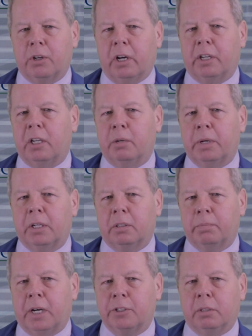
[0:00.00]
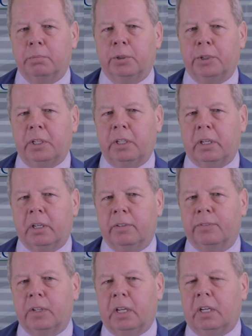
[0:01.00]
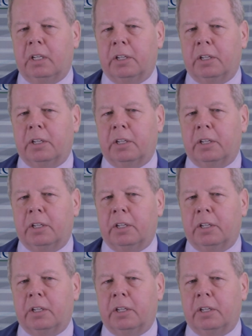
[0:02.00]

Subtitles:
talking about the possibility of